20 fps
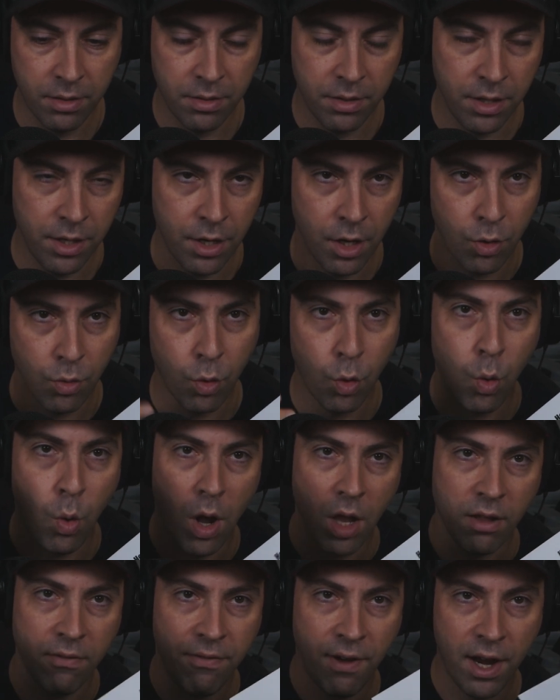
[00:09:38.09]
you know,
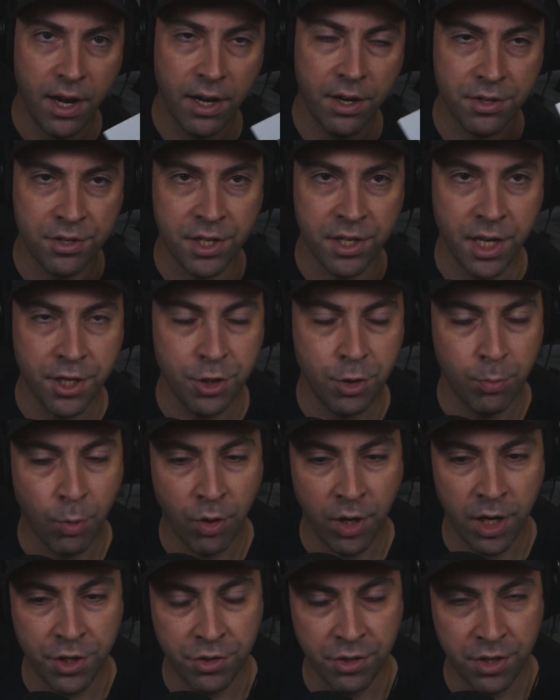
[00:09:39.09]
qualifiers to get you more
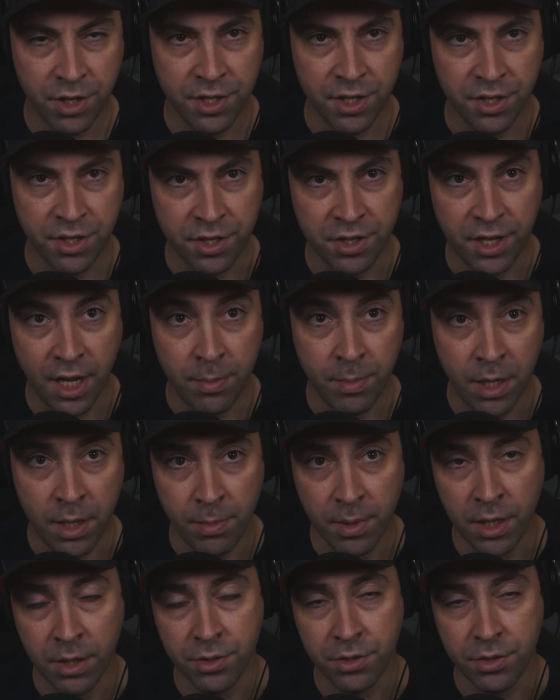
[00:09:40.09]
entries in the same email.